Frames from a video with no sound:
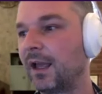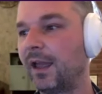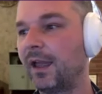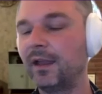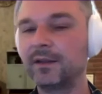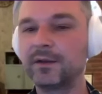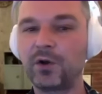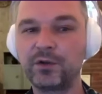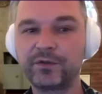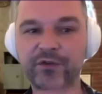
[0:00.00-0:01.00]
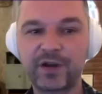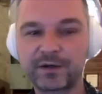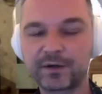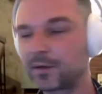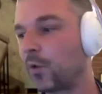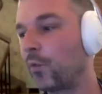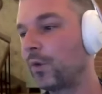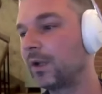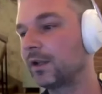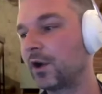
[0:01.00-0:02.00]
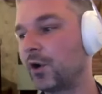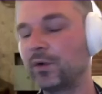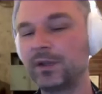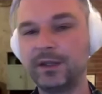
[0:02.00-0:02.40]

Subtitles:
and all the records will go